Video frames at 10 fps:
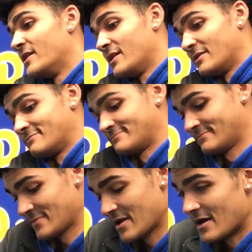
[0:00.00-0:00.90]
Man,
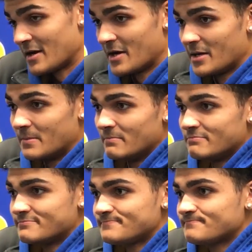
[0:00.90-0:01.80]
um,
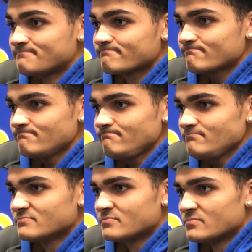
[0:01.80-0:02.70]

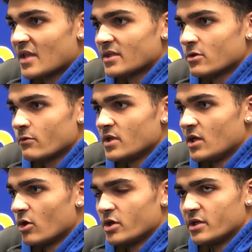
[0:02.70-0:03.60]
that there
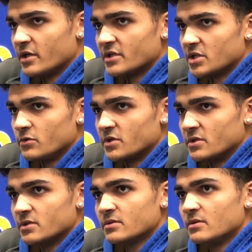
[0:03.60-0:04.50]
really aren't any
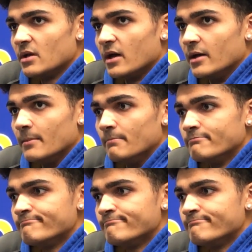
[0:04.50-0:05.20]
excuses. Um,